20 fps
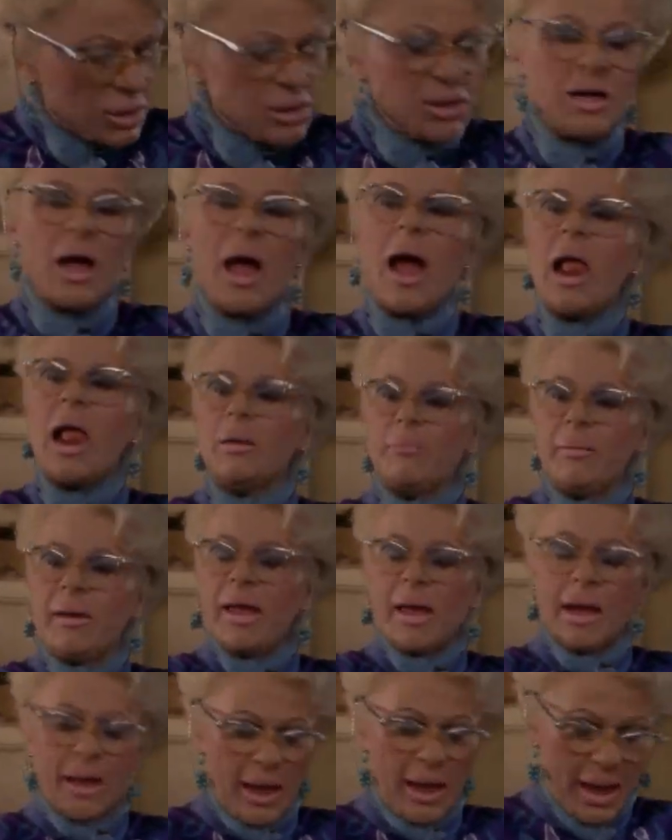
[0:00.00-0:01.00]
Calling me
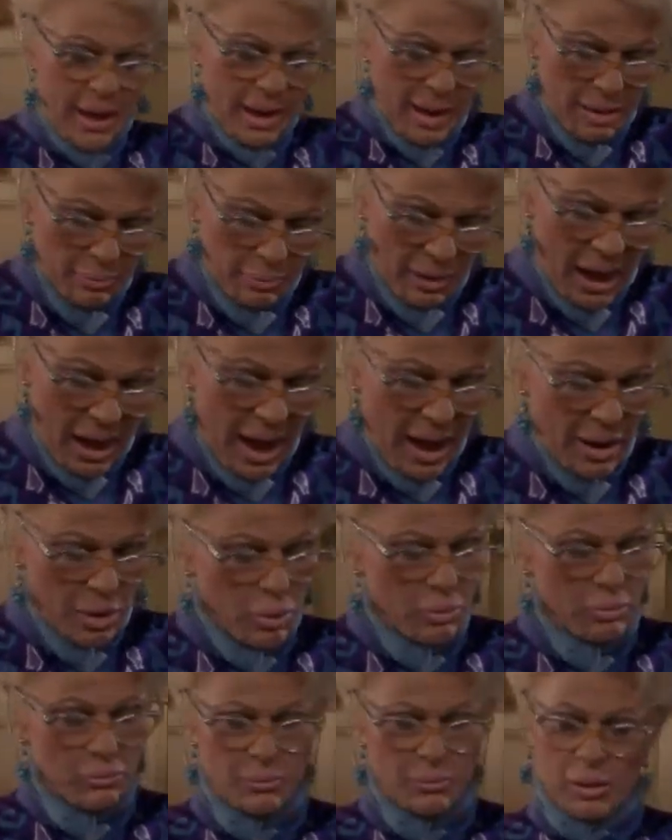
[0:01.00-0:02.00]
a goddamn
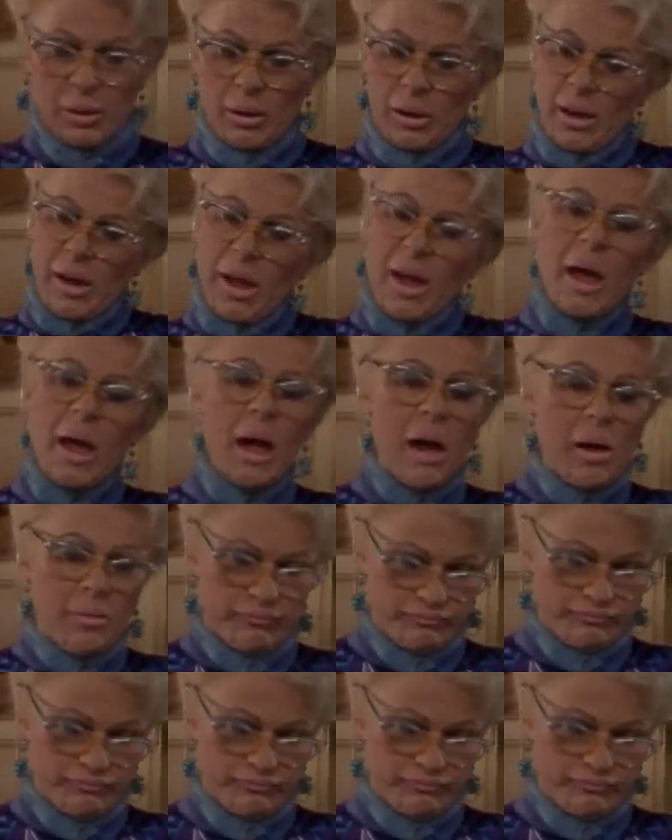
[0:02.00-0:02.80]
liar. Hell.